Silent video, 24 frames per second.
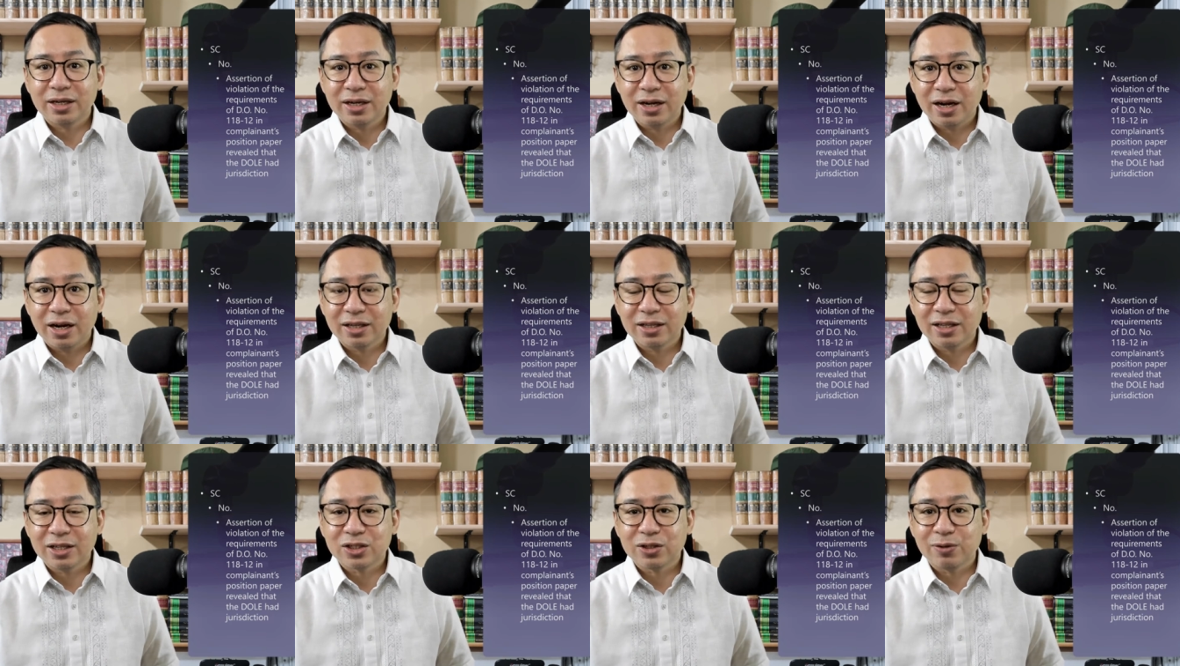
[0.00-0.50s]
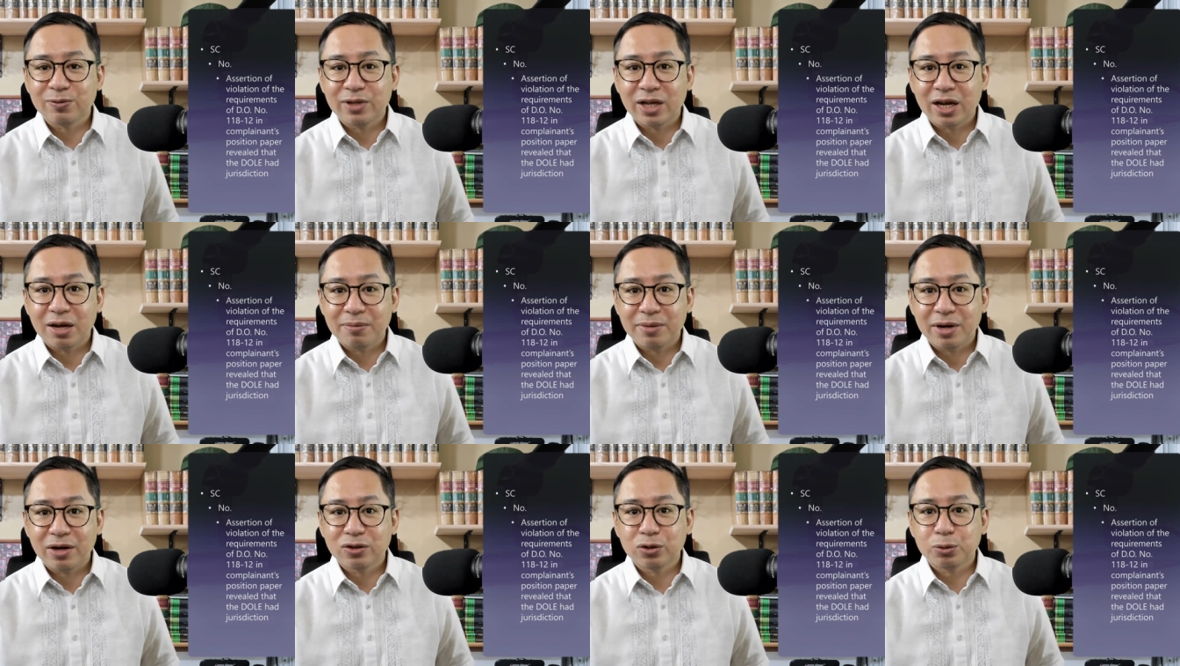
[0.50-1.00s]
regardless of
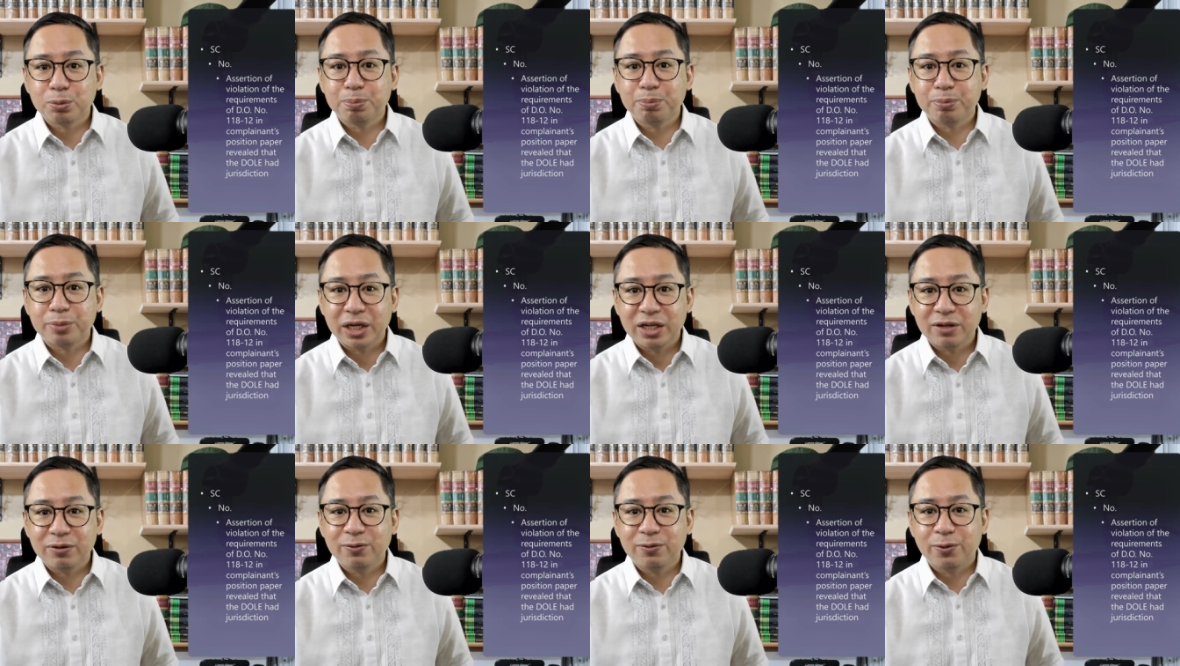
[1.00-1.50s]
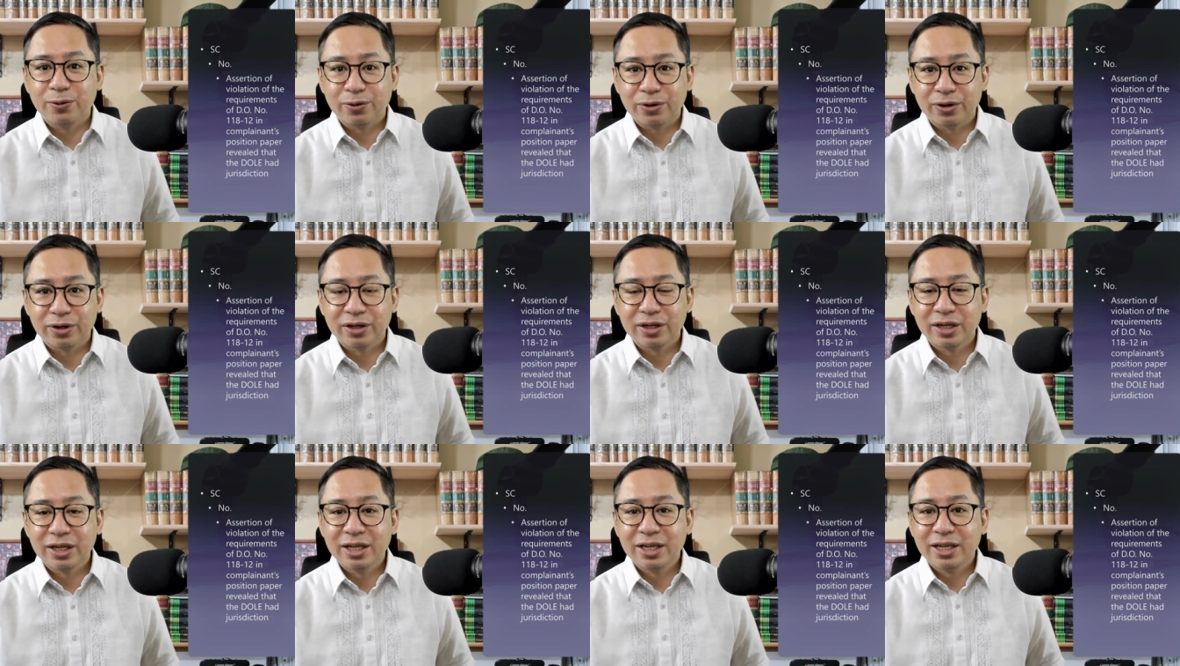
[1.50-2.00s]
the amount prayed
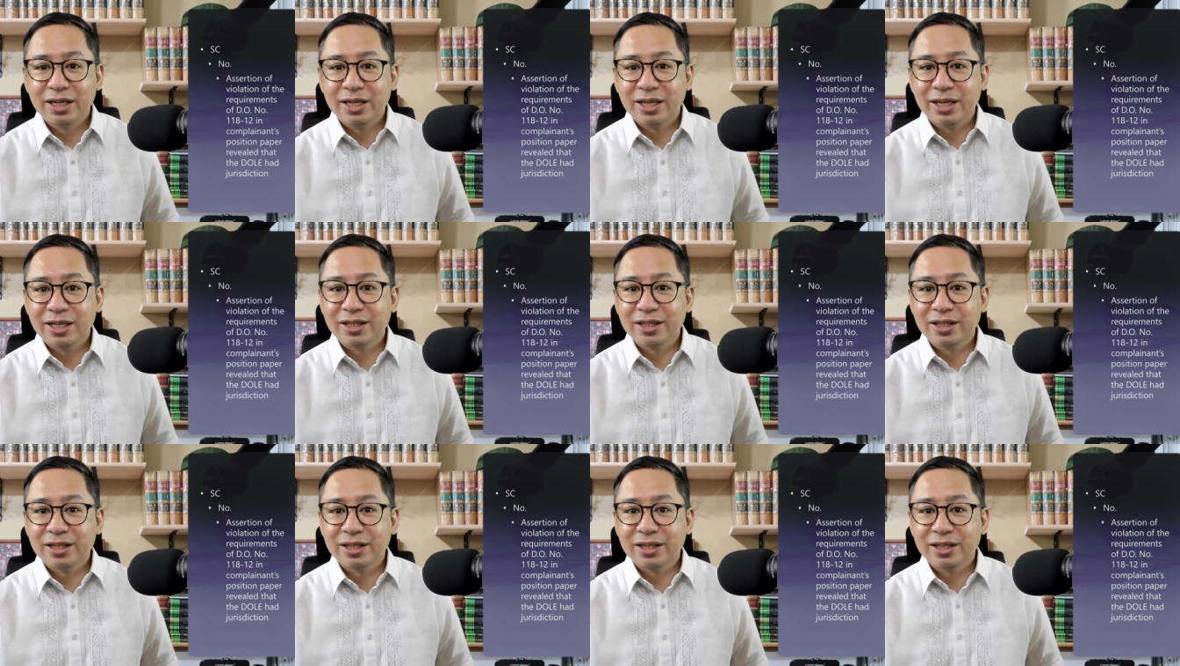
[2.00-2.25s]
for,